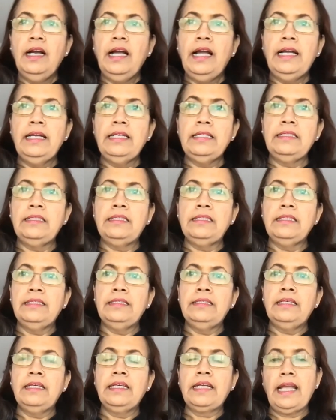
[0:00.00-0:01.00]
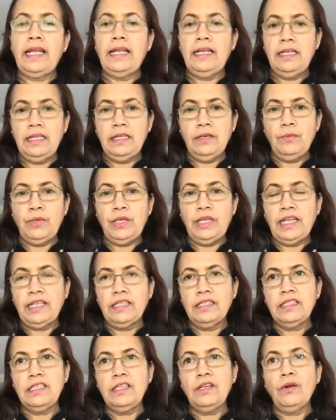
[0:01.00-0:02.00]
And again, we can
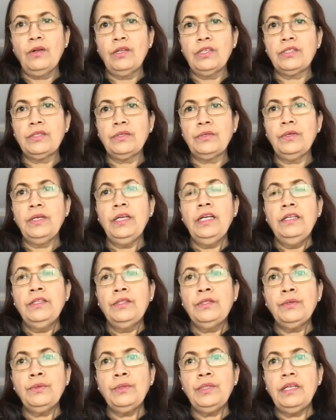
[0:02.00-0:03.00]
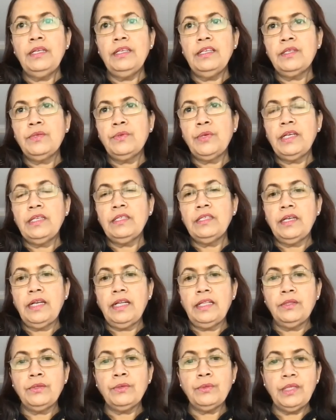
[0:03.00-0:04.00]
see also through the literature
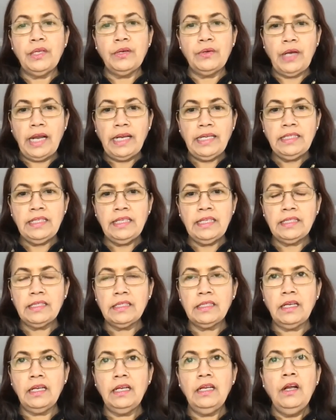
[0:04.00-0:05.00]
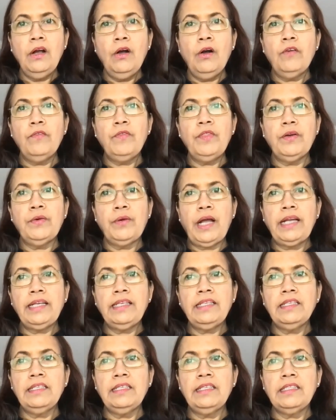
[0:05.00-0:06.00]
and through the writings of the
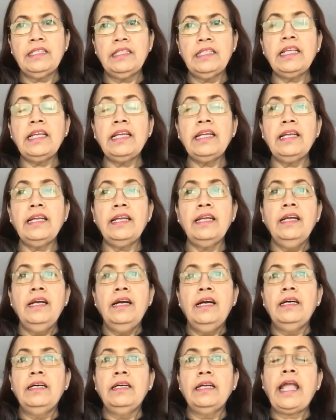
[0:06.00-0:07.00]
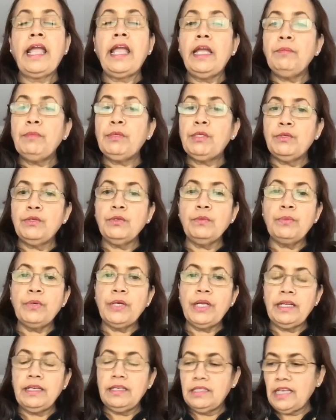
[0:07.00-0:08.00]
writers, they aimed to
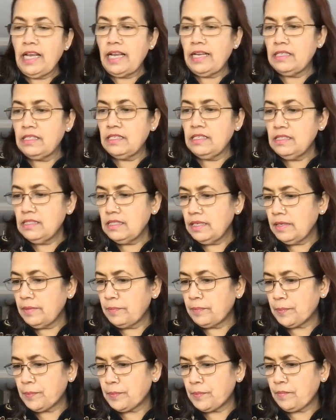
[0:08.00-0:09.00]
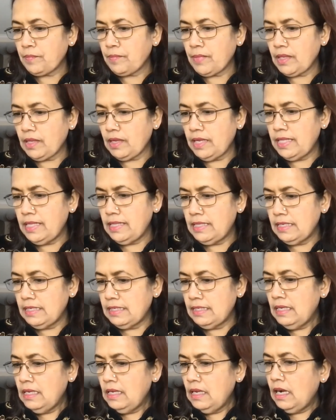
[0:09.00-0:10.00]
bring changes in
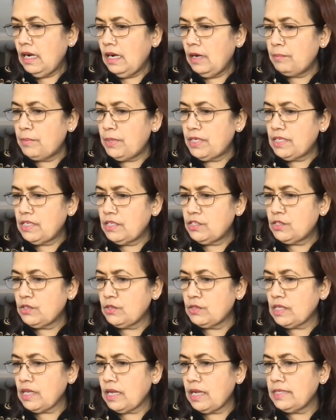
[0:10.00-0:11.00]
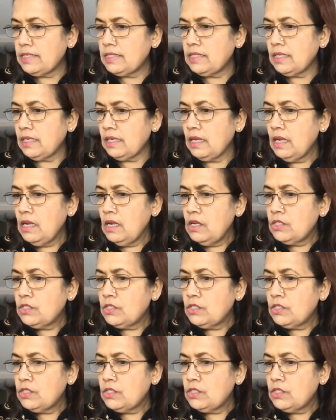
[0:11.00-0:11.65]
the British society.